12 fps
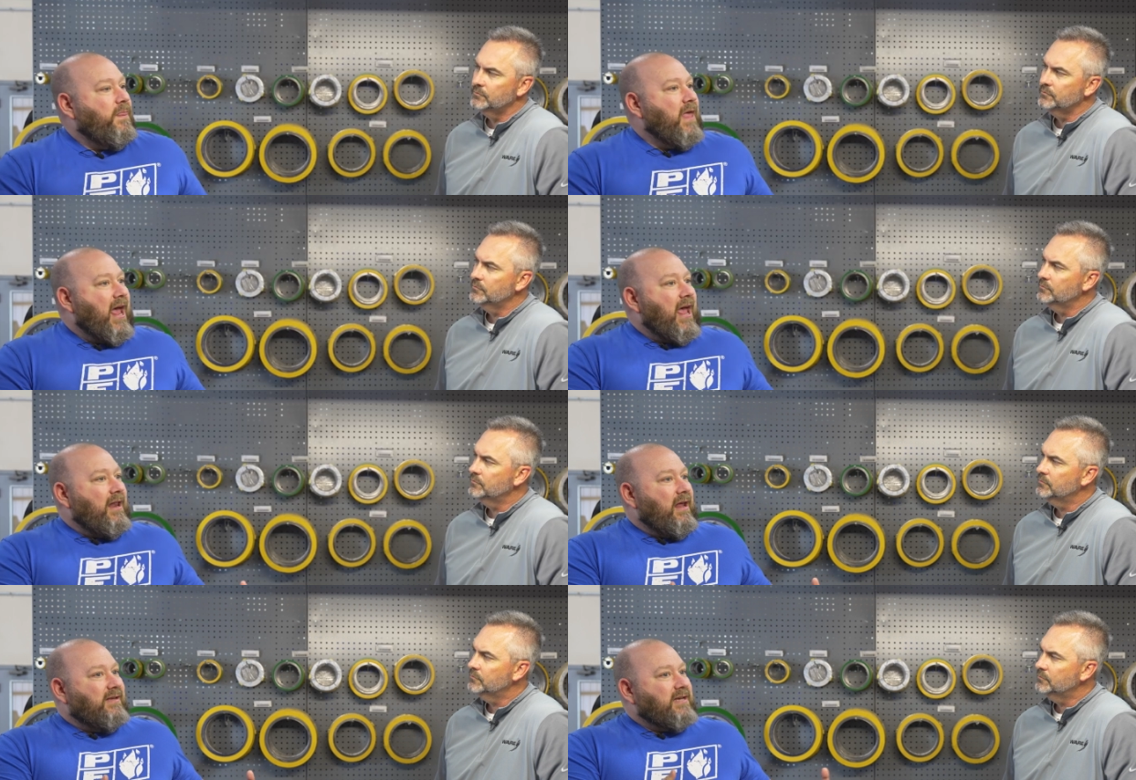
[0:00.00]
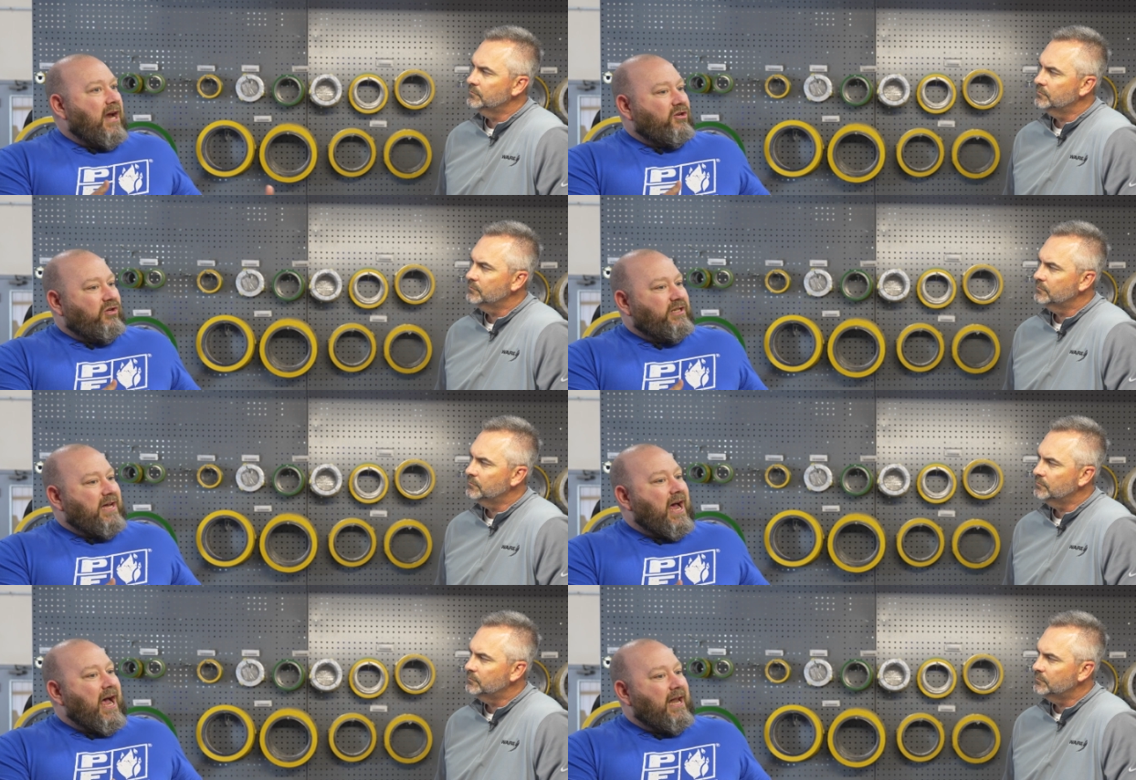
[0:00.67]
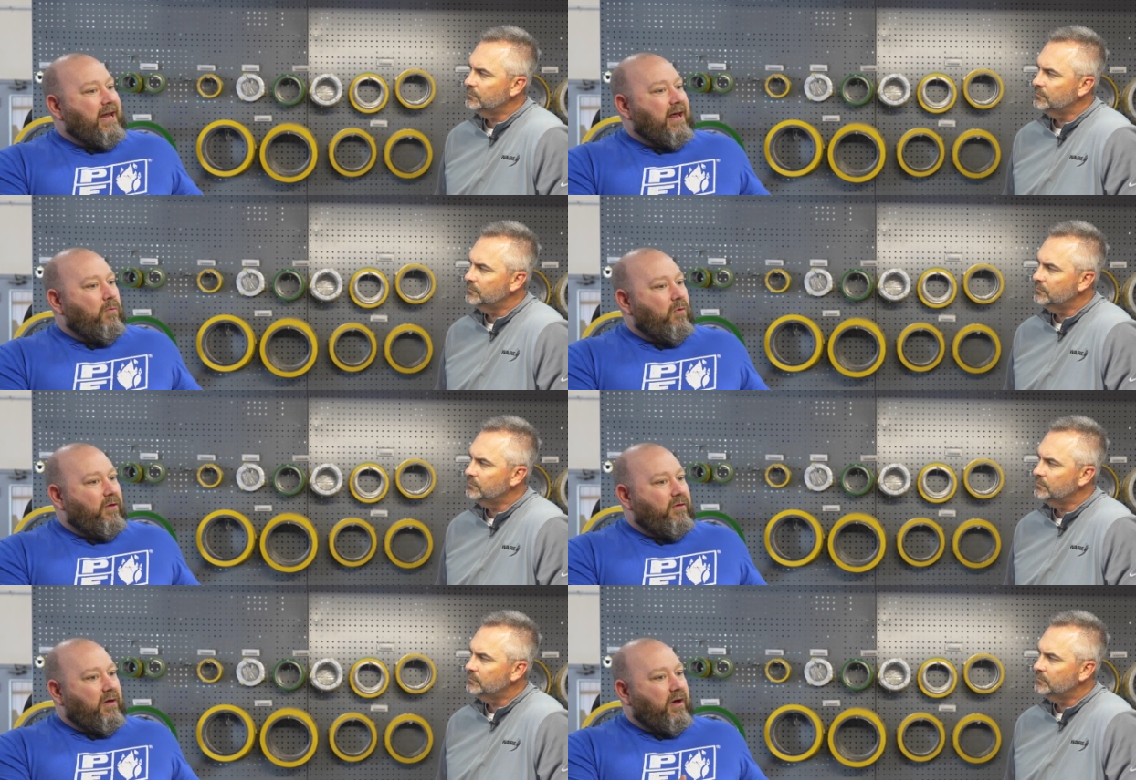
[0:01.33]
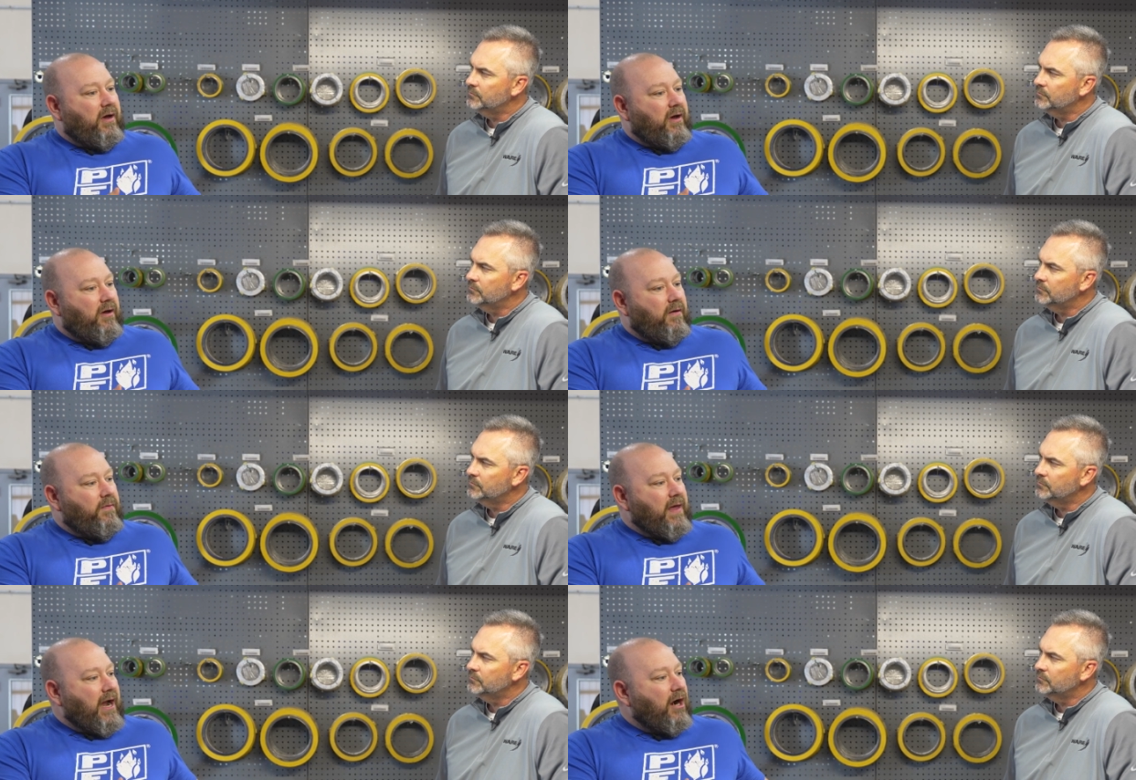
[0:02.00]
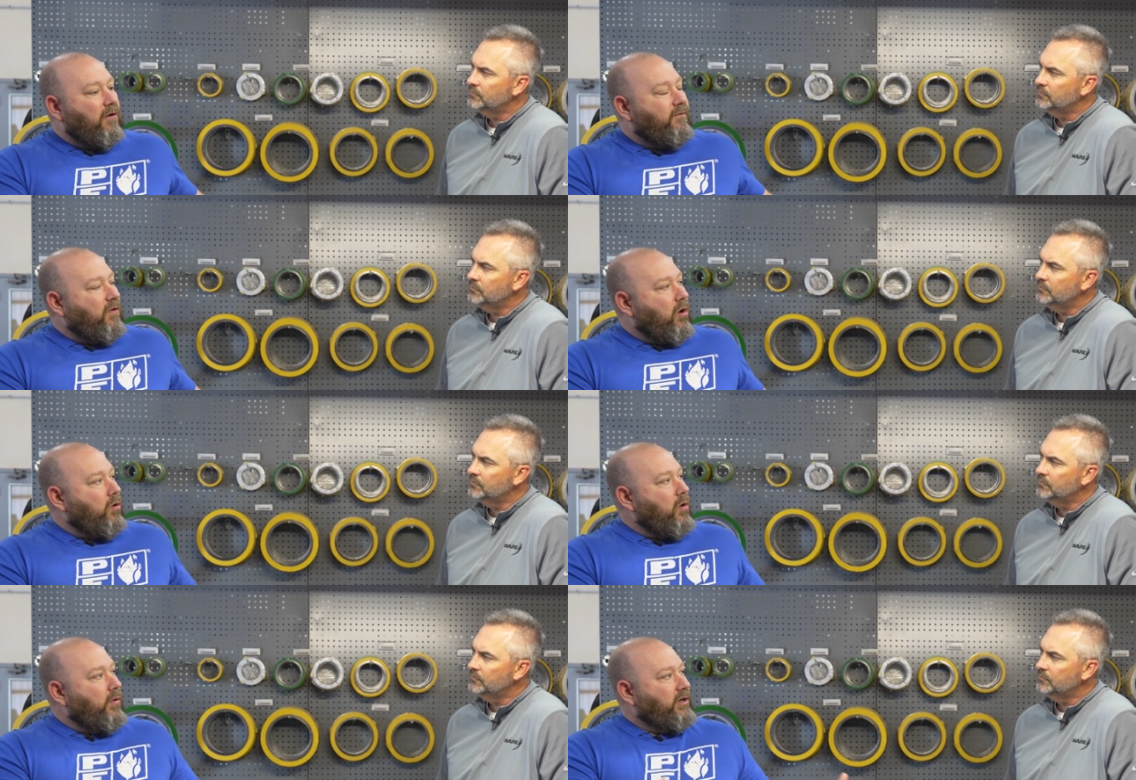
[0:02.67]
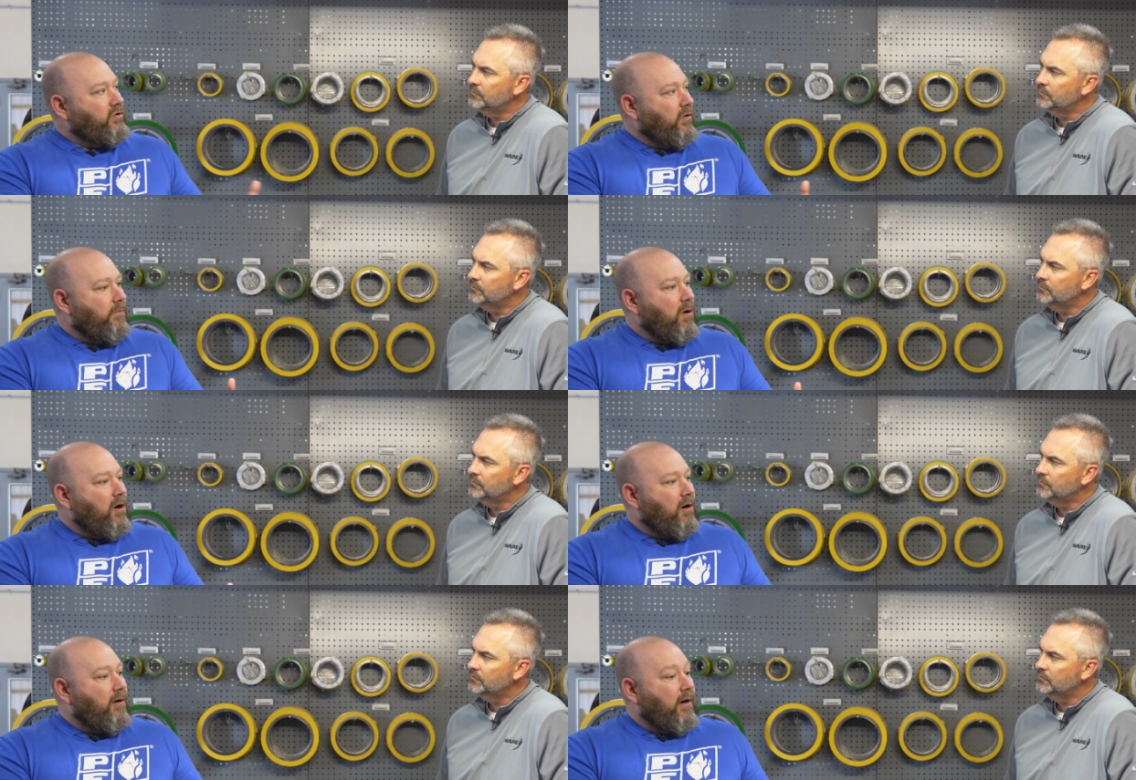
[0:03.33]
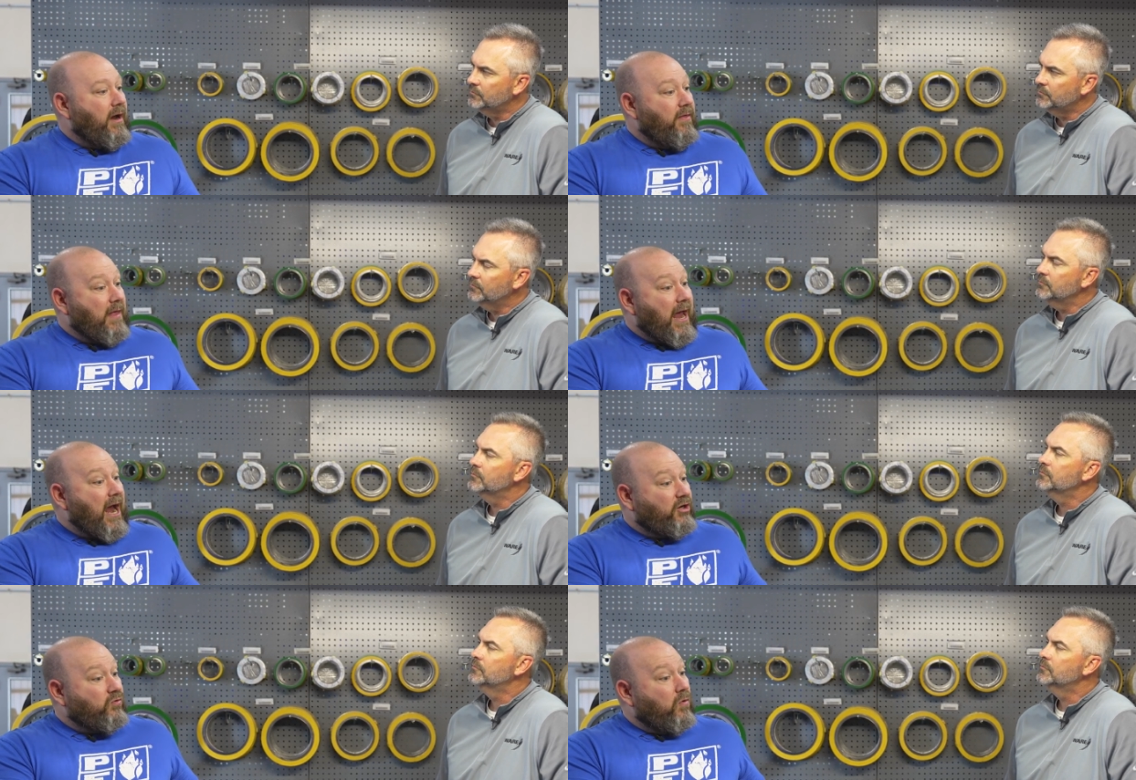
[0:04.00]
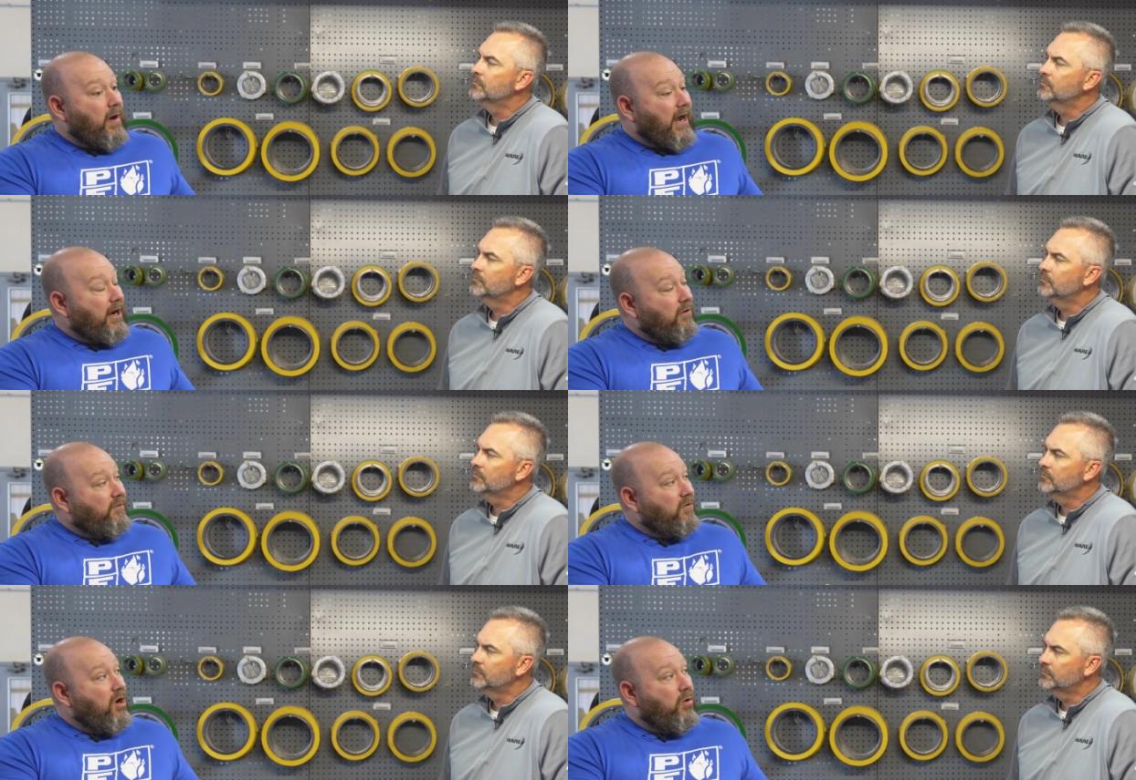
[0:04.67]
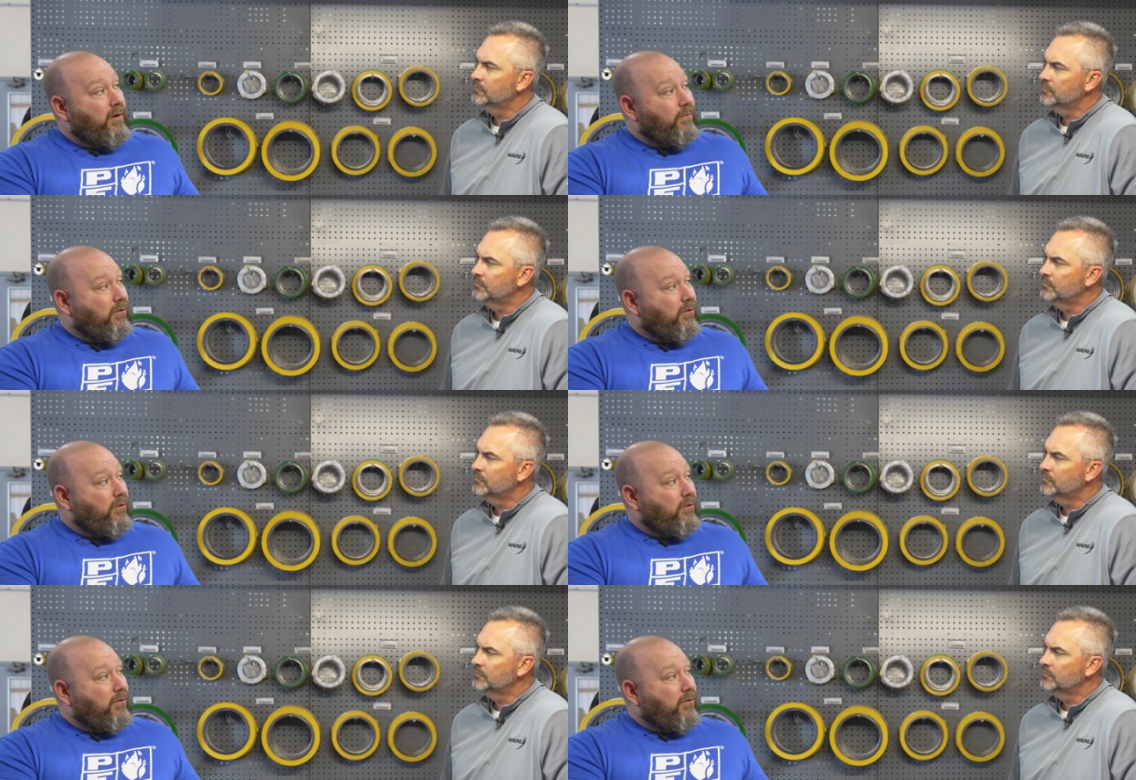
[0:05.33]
Speaker 1: That is actually tied in with uh, the airflow going to a burner, and the mm. actual airflow and